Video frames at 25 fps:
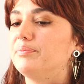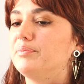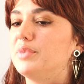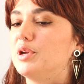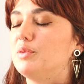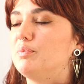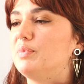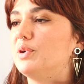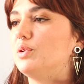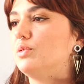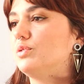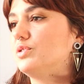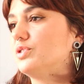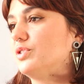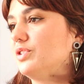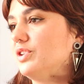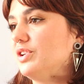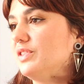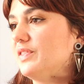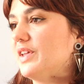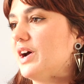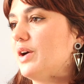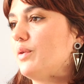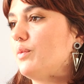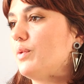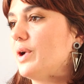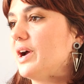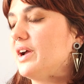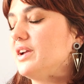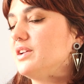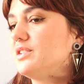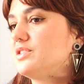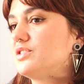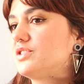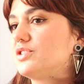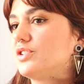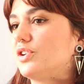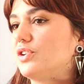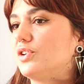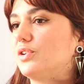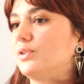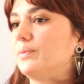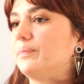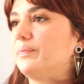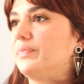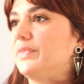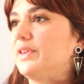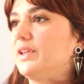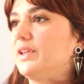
be built on in that way. So,